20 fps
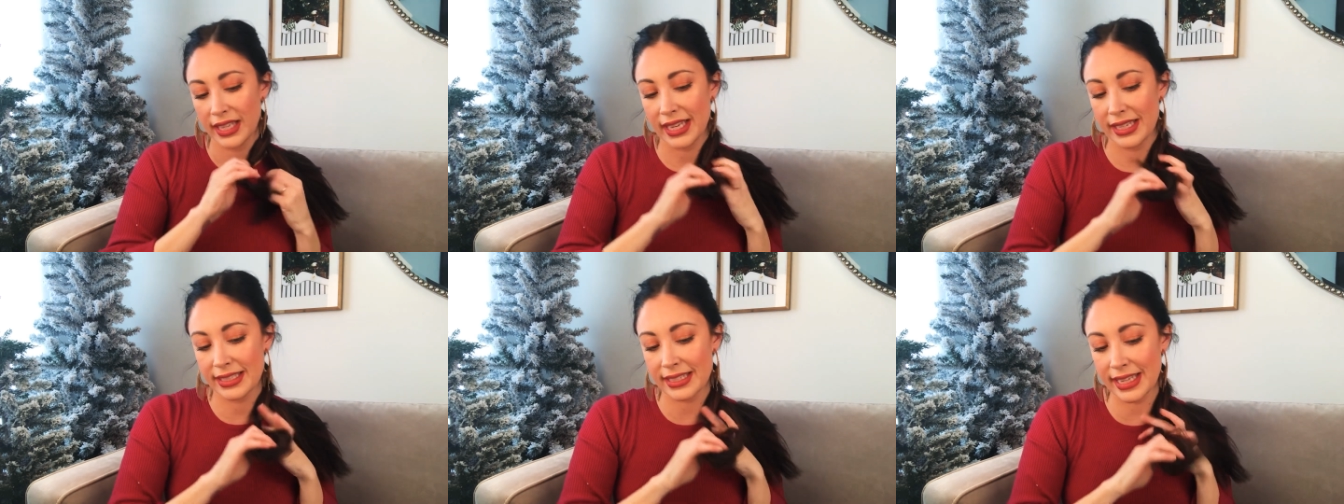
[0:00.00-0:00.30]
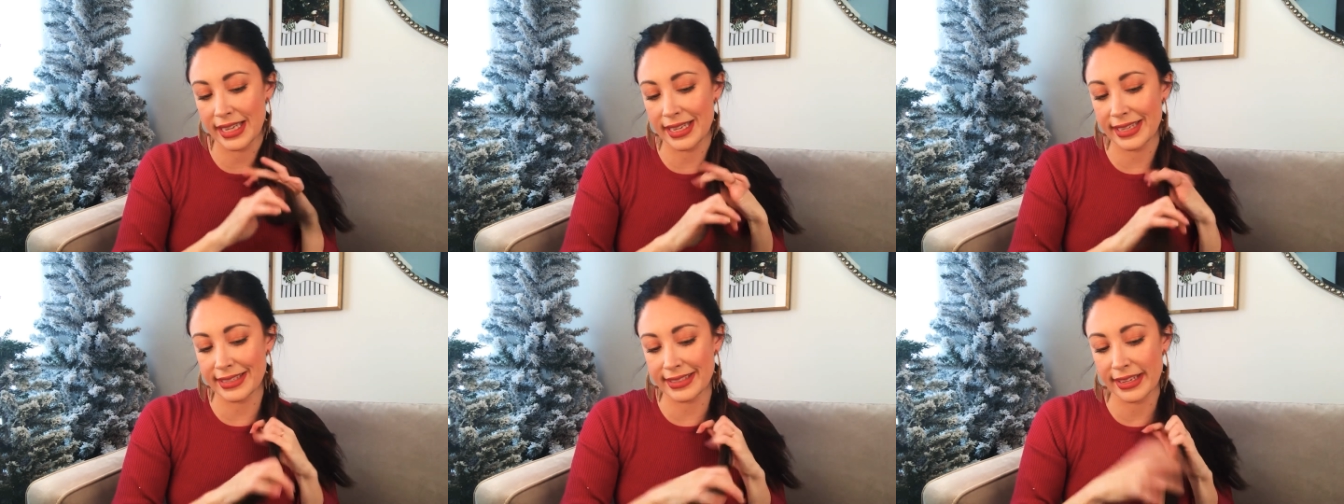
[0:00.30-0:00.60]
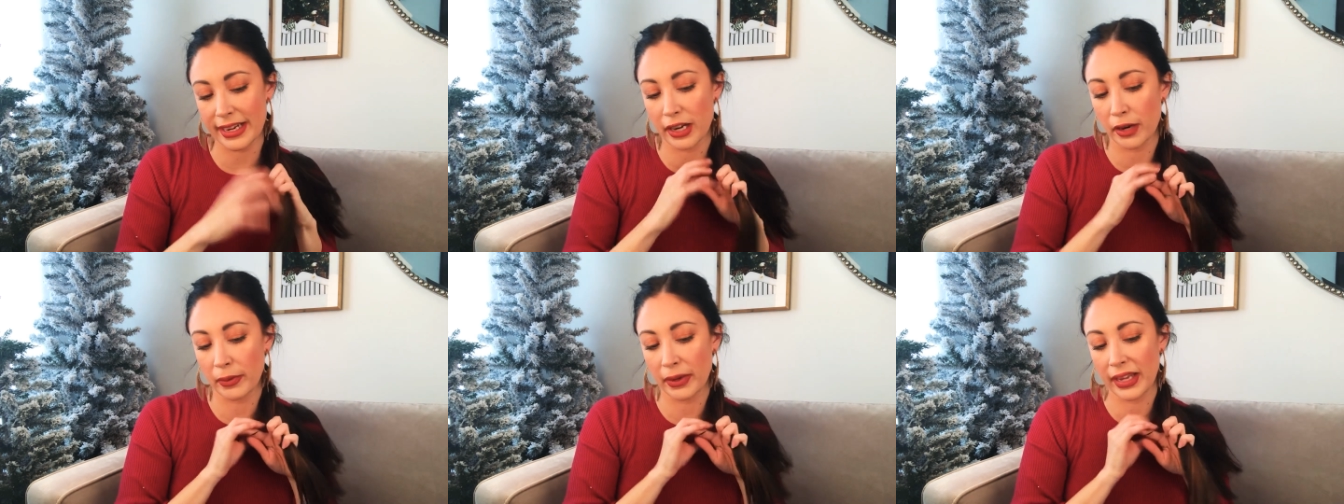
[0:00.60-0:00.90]
Gets
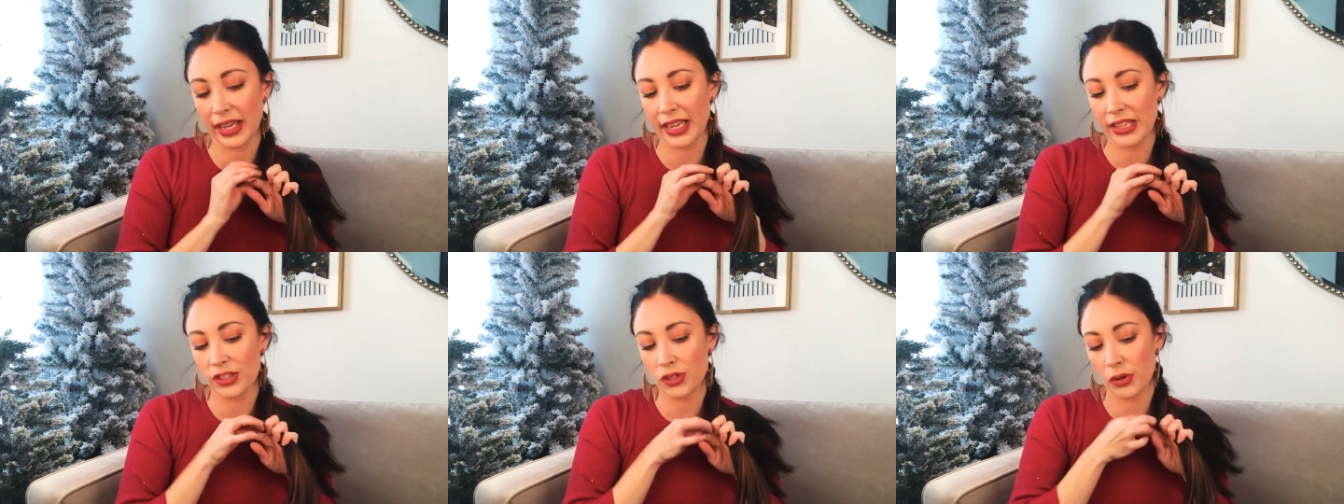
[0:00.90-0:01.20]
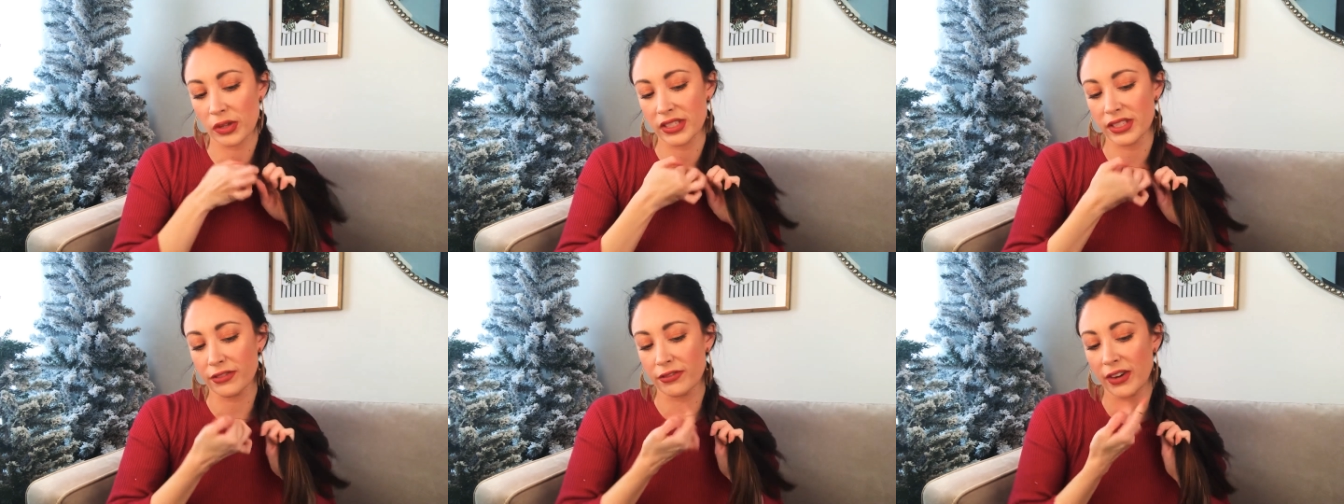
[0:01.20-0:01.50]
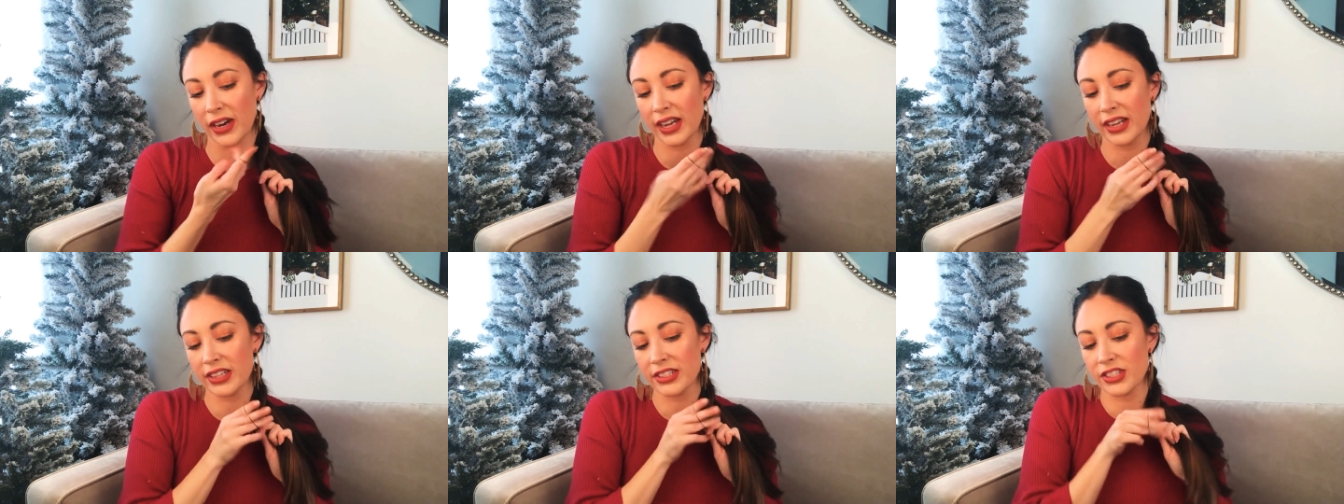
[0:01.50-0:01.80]
easier when you get towards the
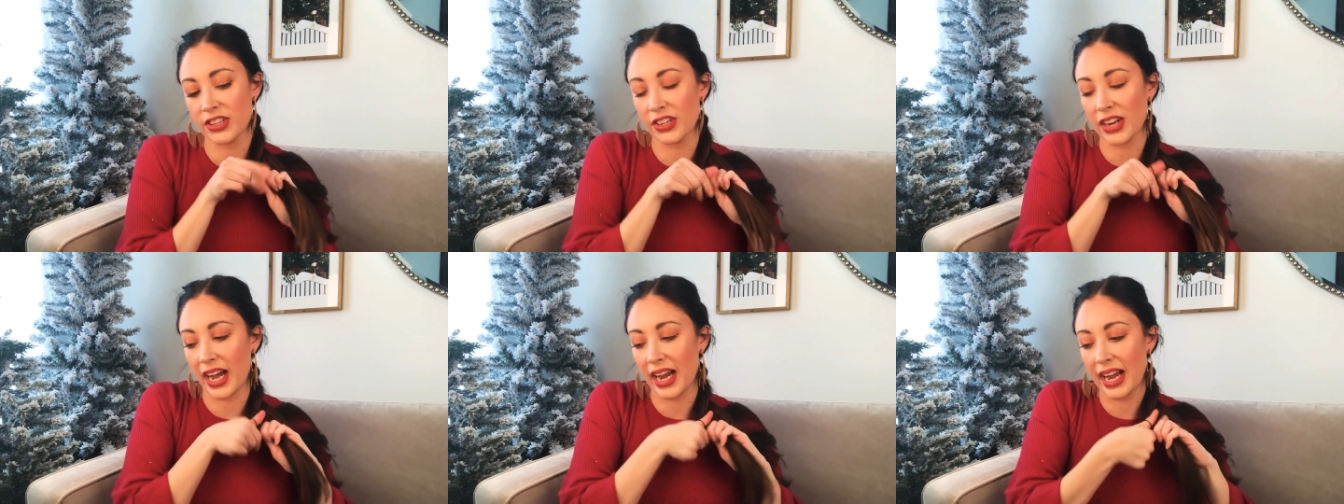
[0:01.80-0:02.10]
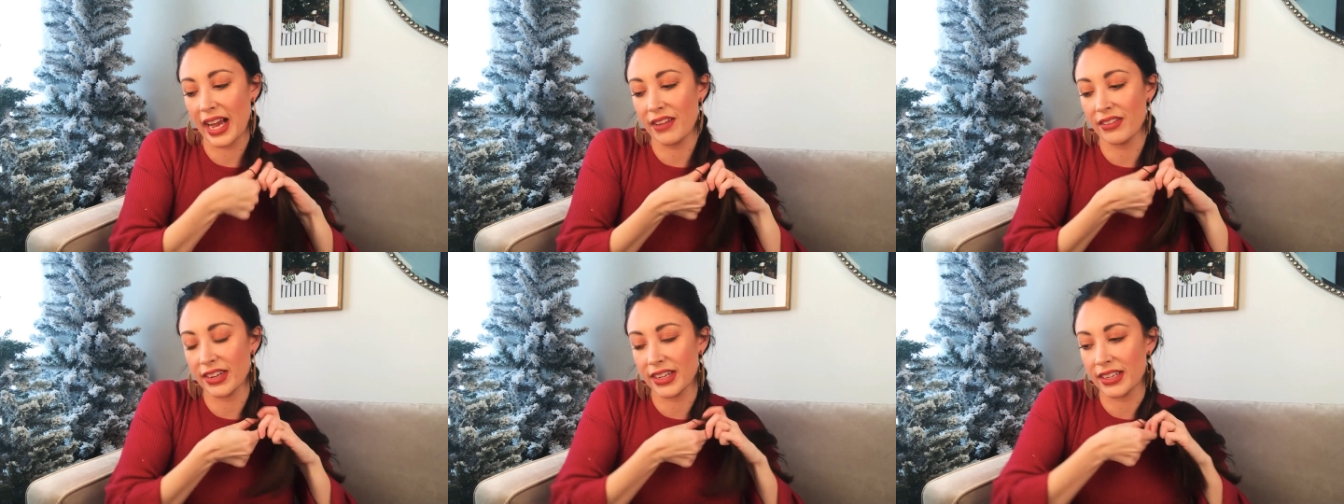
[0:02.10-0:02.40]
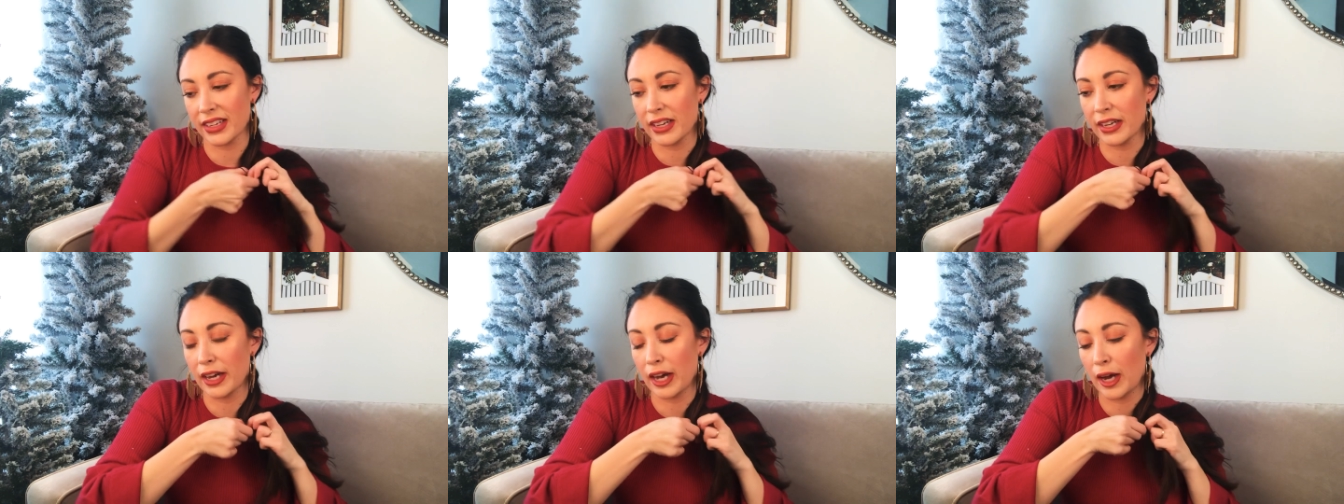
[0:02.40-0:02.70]
front because you're not having
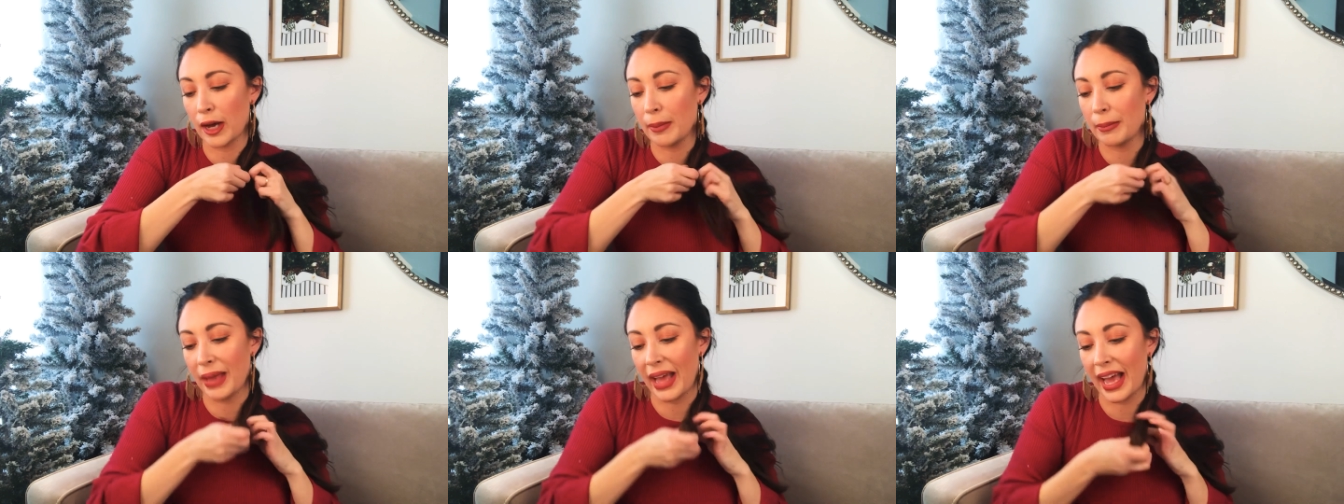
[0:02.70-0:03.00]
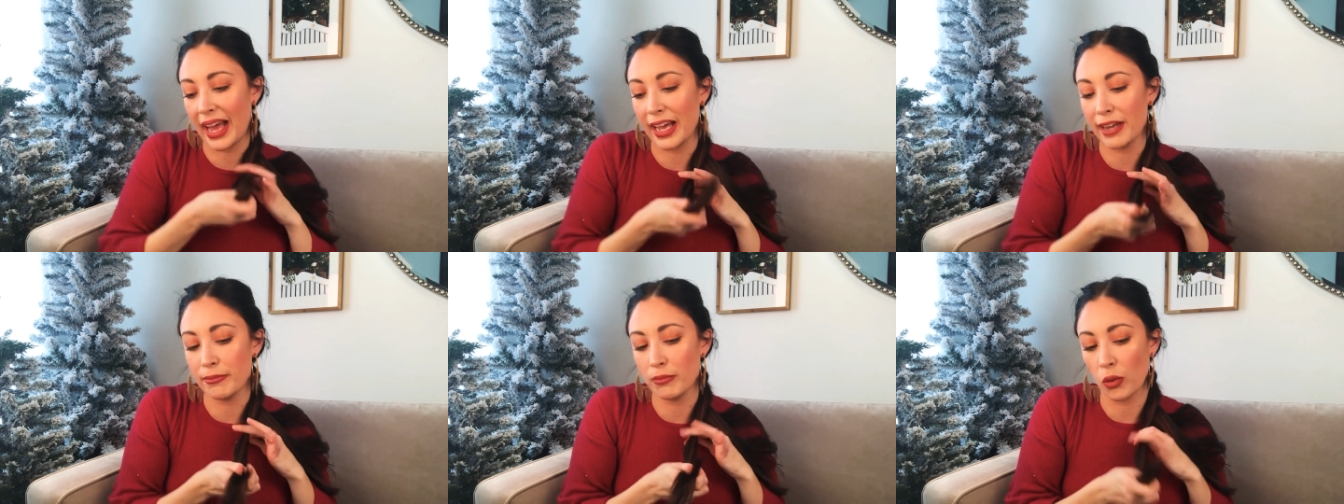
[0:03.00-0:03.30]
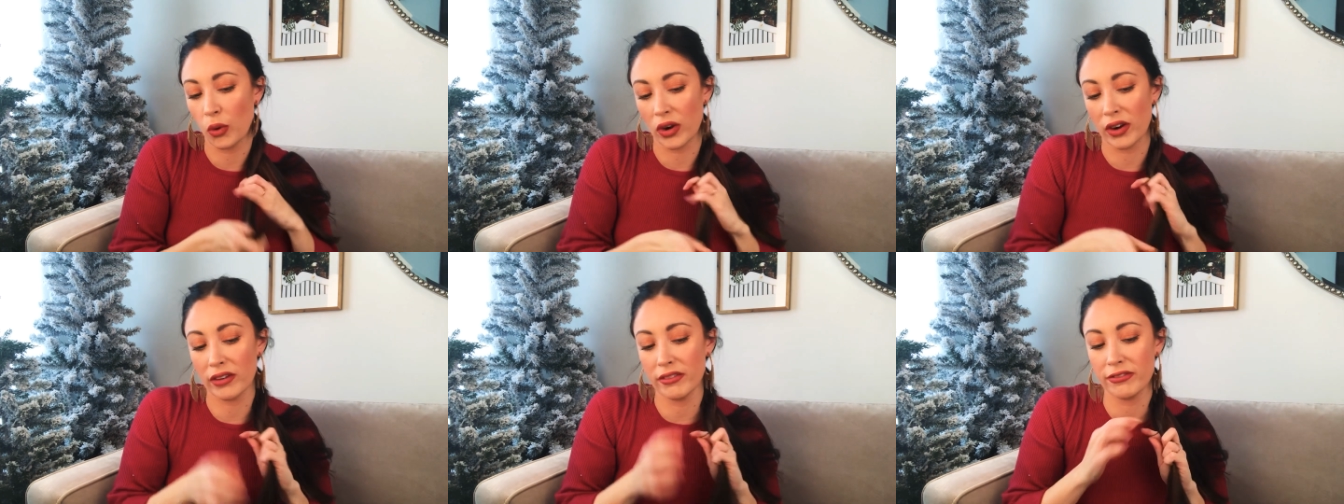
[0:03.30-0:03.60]
to add
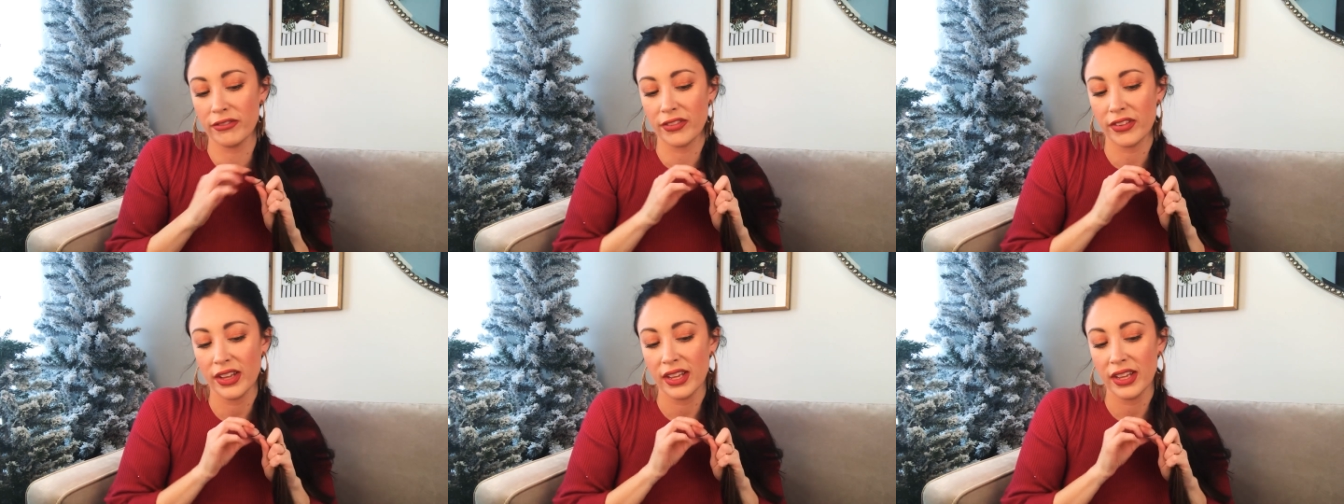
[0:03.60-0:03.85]
more of